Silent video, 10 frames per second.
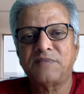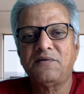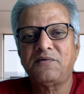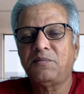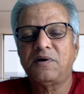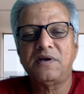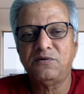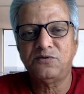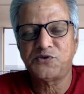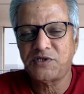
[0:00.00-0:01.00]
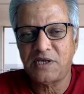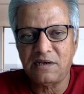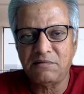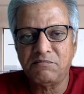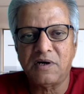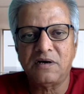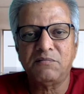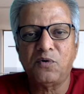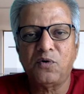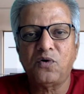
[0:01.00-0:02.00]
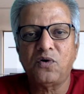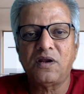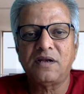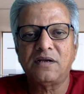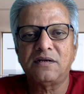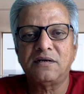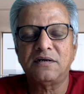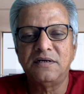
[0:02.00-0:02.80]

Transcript: everybody who's seen him bowl, and